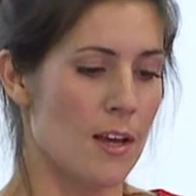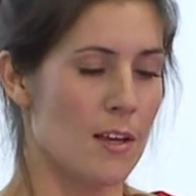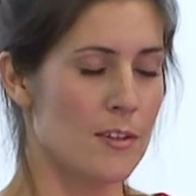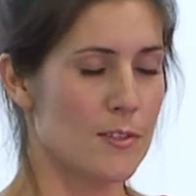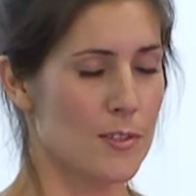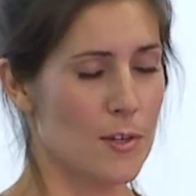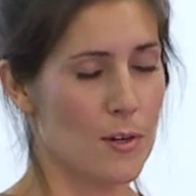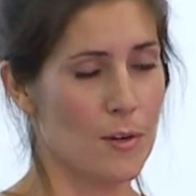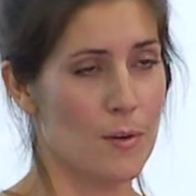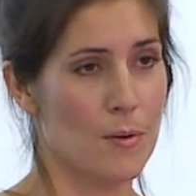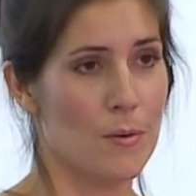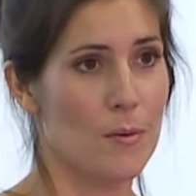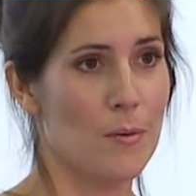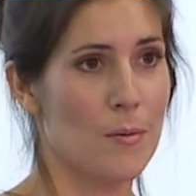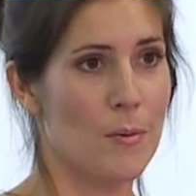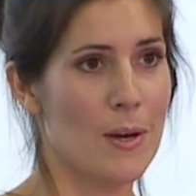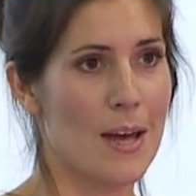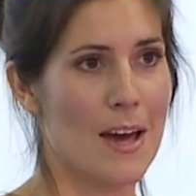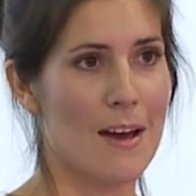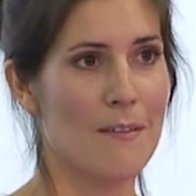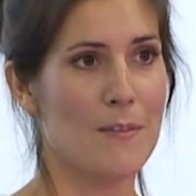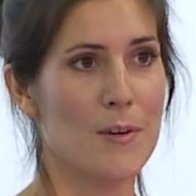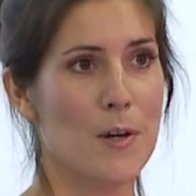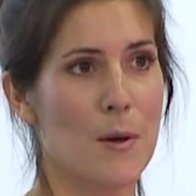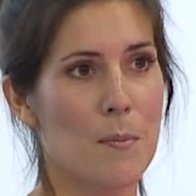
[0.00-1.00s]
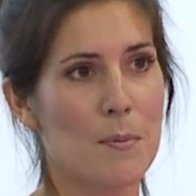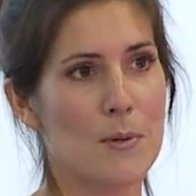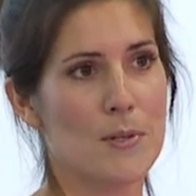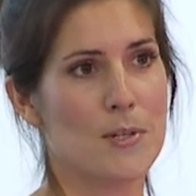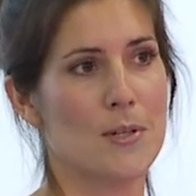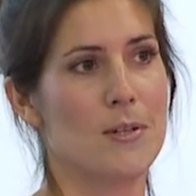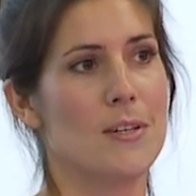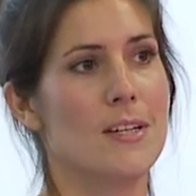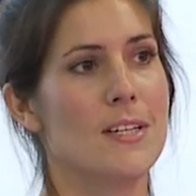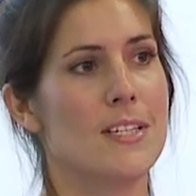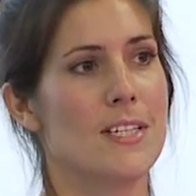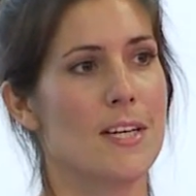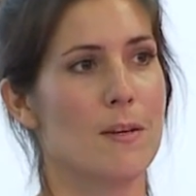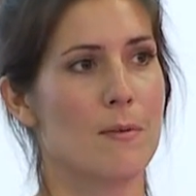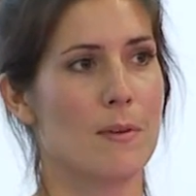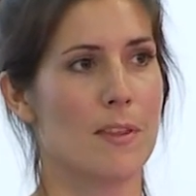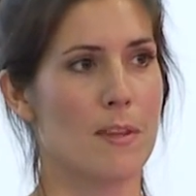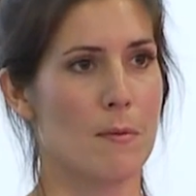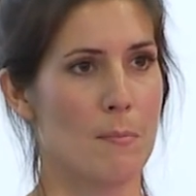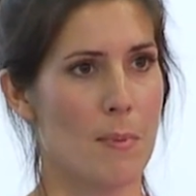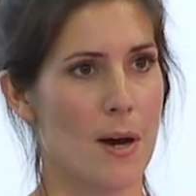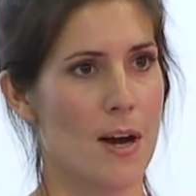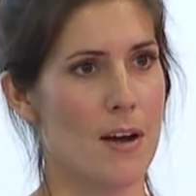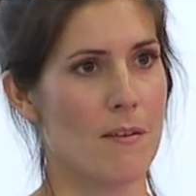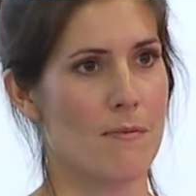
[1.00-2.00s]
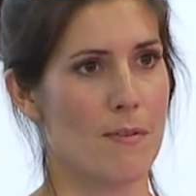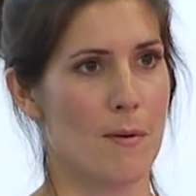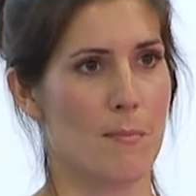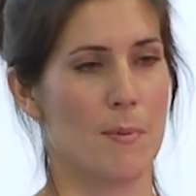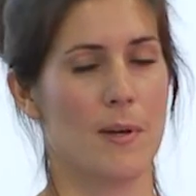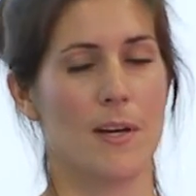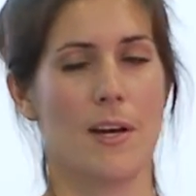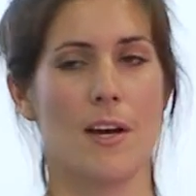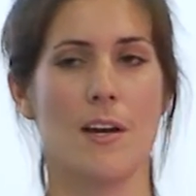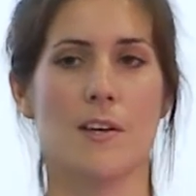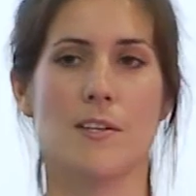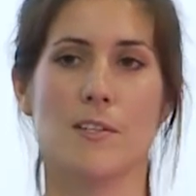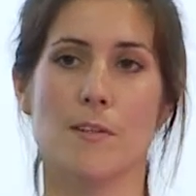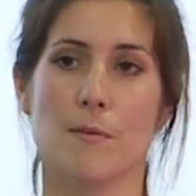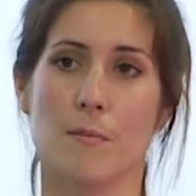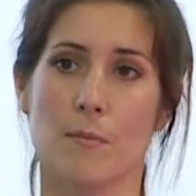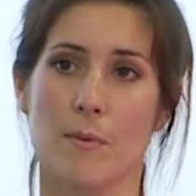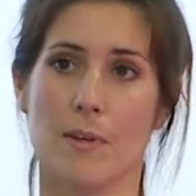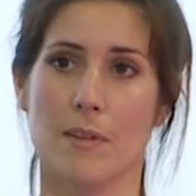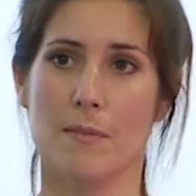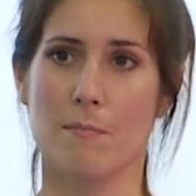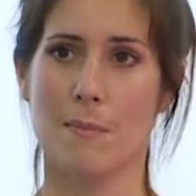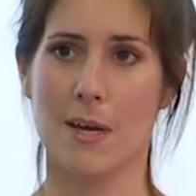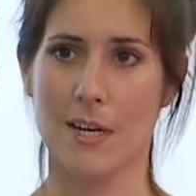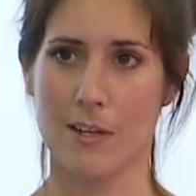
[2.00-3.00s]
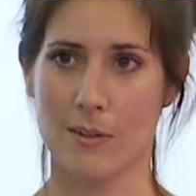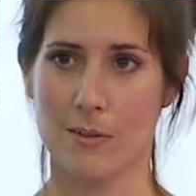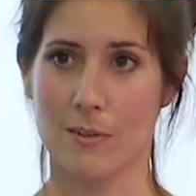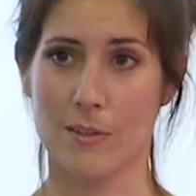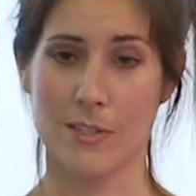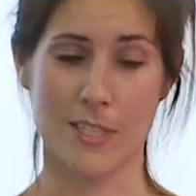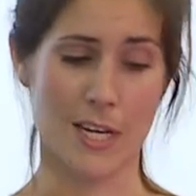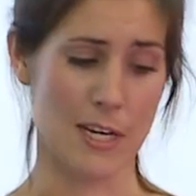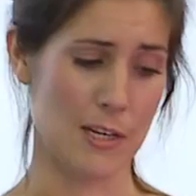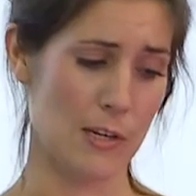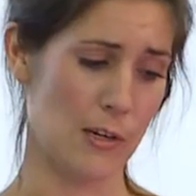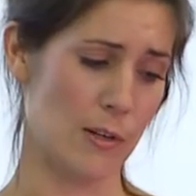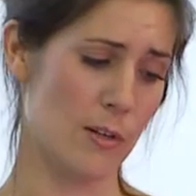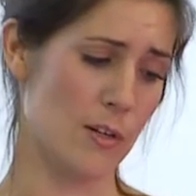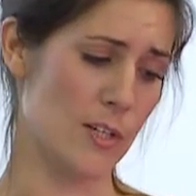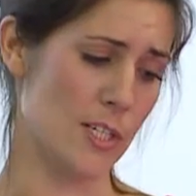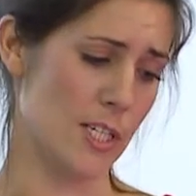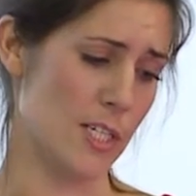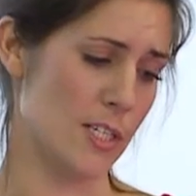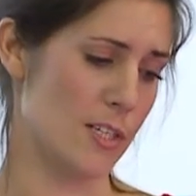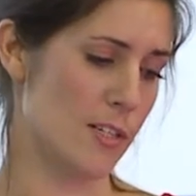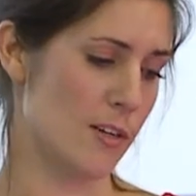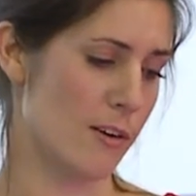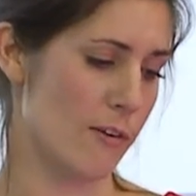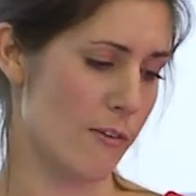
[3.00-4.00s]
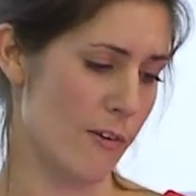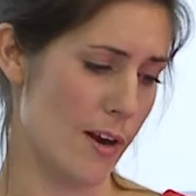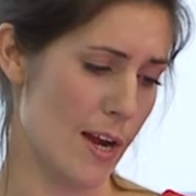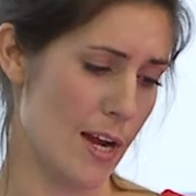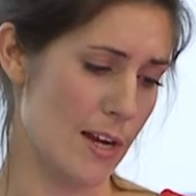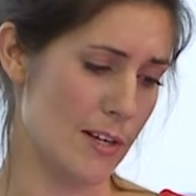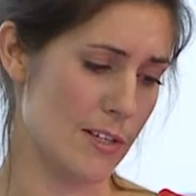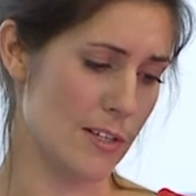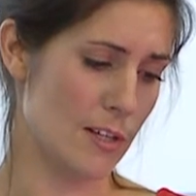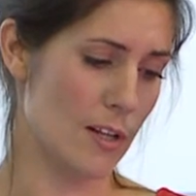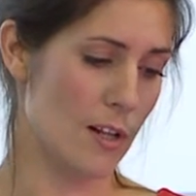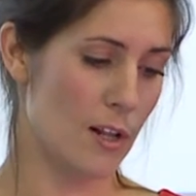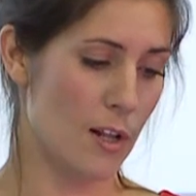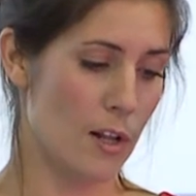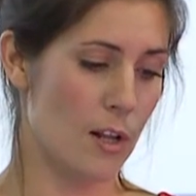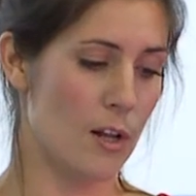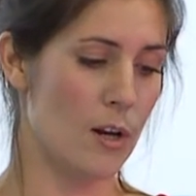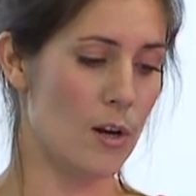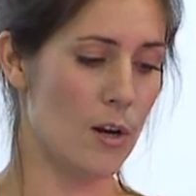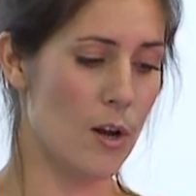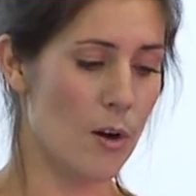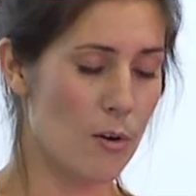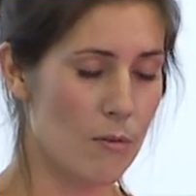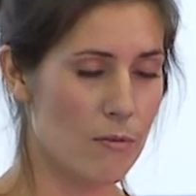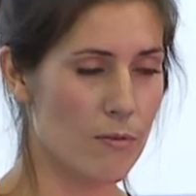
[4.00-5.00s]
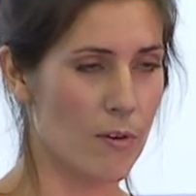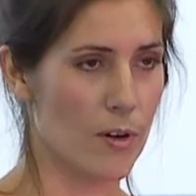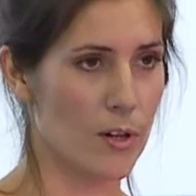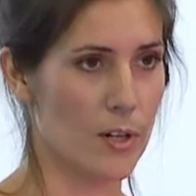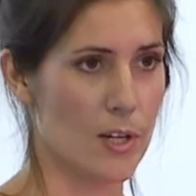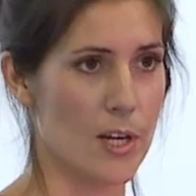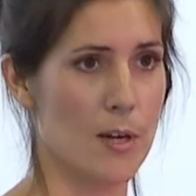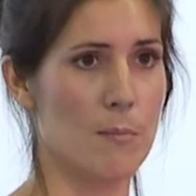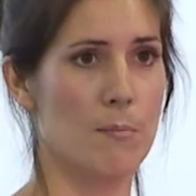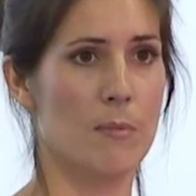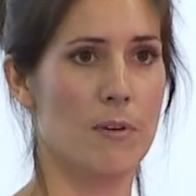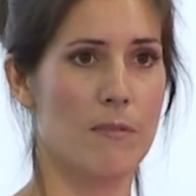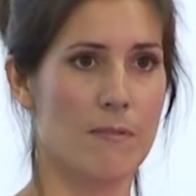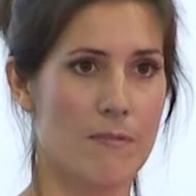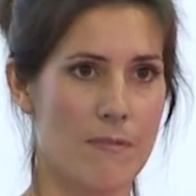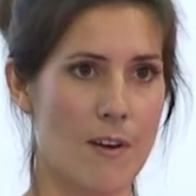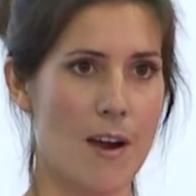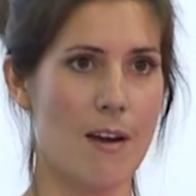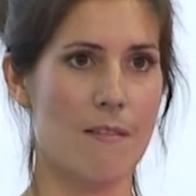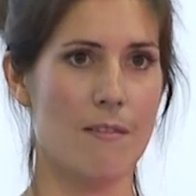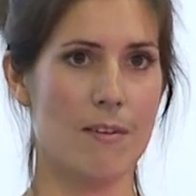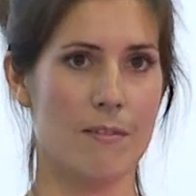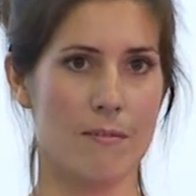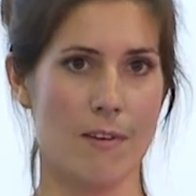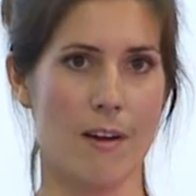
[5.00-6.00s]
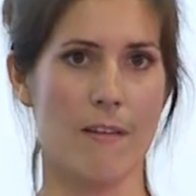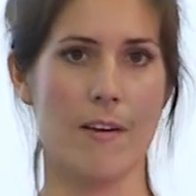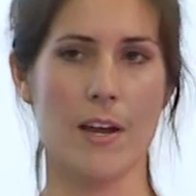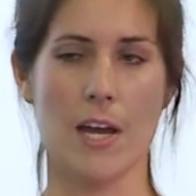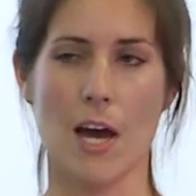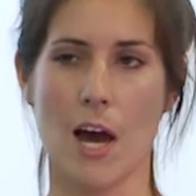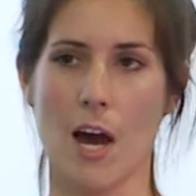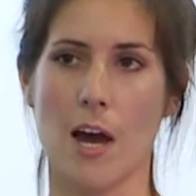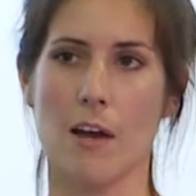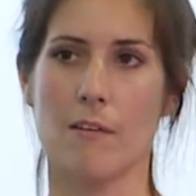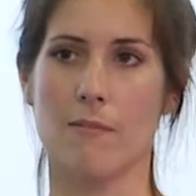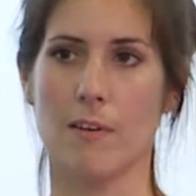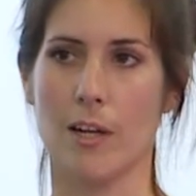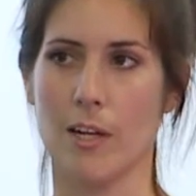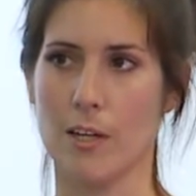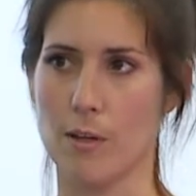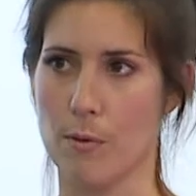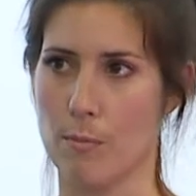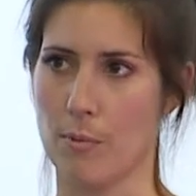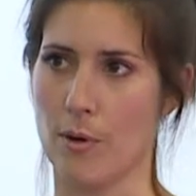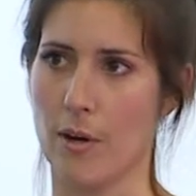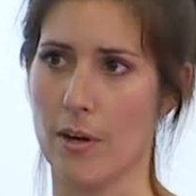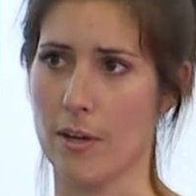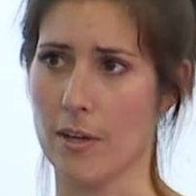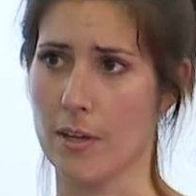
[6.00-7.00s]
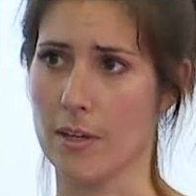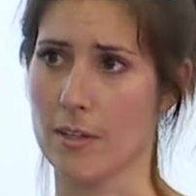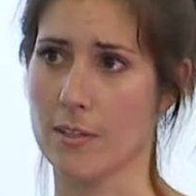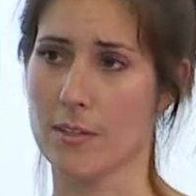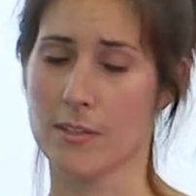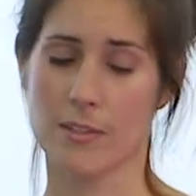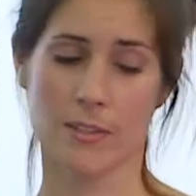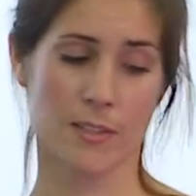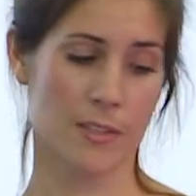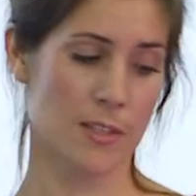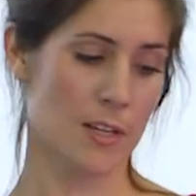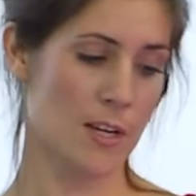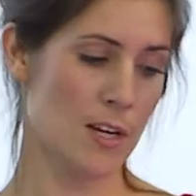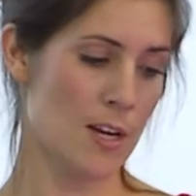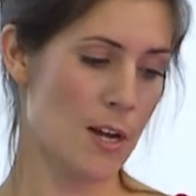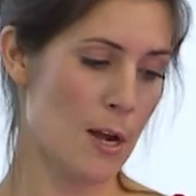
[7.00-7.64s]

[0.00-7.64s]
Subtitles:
So we have an opportunity with the biofabrication with medical technology to create low volume but very, very high value products.